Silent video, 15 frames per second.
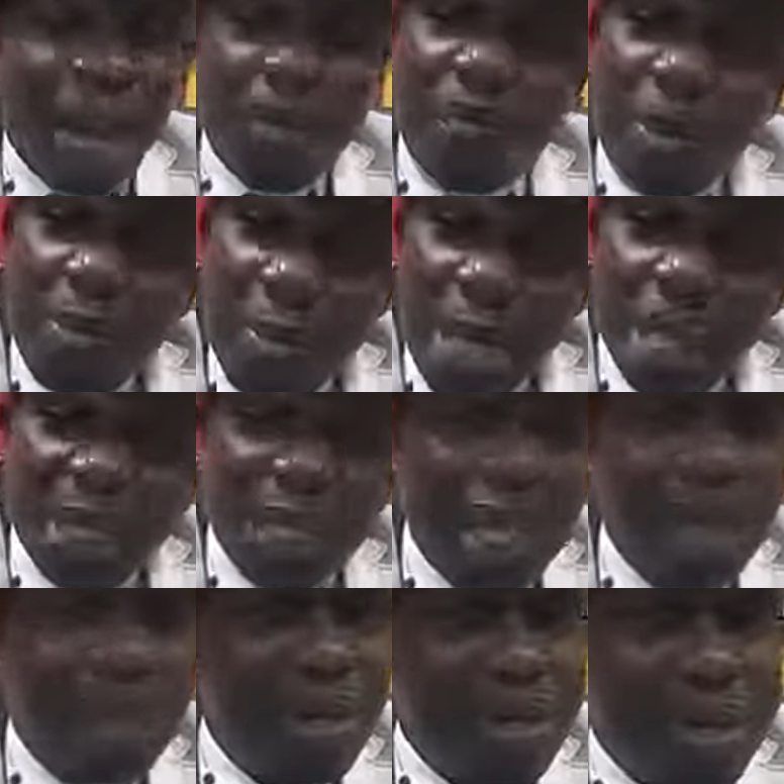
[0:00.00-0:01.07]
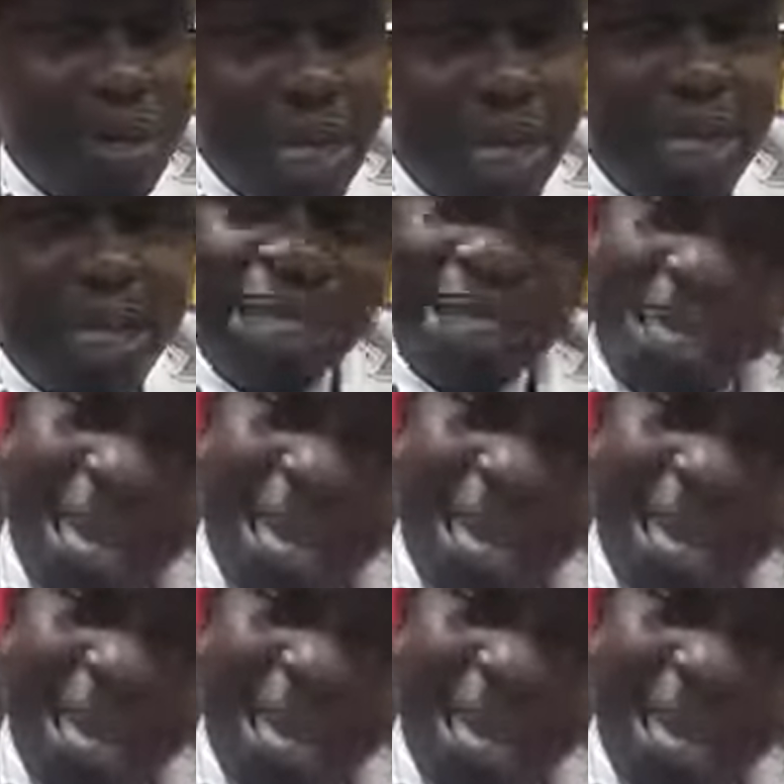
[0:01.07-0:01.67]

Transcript: every minute, every second, is he